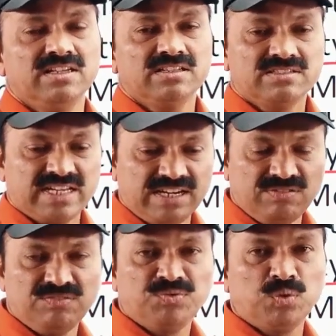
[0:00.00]
second
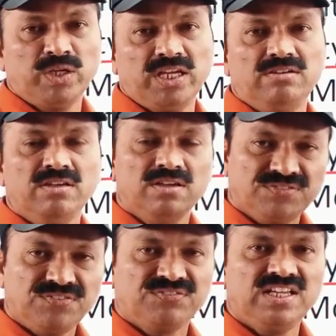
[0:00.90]
one 14,
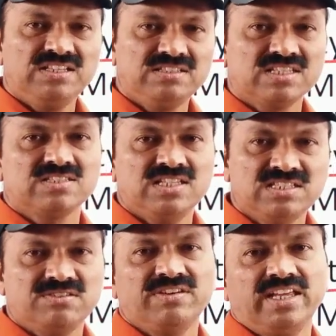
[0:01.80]
15, 16,
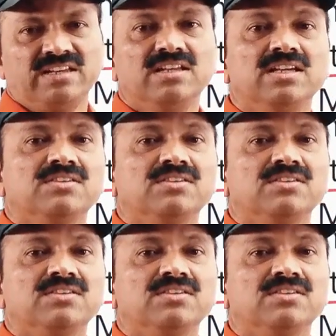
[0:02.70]
17.